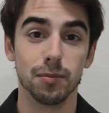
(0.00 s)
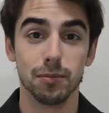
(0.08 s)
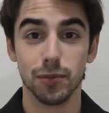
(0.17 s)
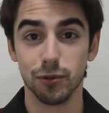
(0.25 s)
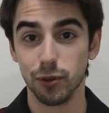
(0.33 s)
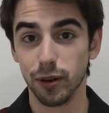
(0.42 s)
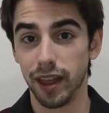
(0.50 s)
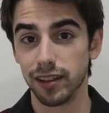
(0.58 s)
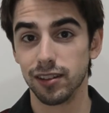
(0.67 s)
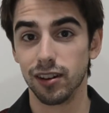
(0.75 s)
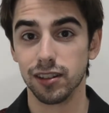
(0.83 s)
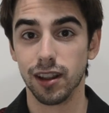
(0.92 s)
before that
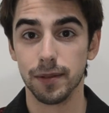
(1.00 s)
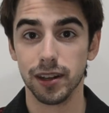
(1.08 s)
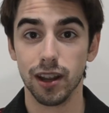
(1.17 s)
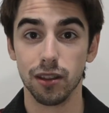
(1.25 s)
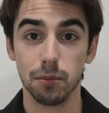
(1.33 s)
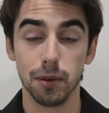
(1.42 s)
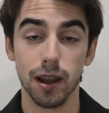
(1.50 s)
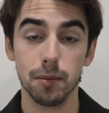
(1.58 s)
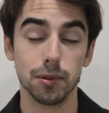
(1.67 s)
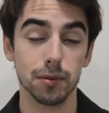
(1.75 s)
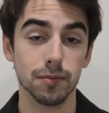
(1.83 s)
starts coming down the pipe.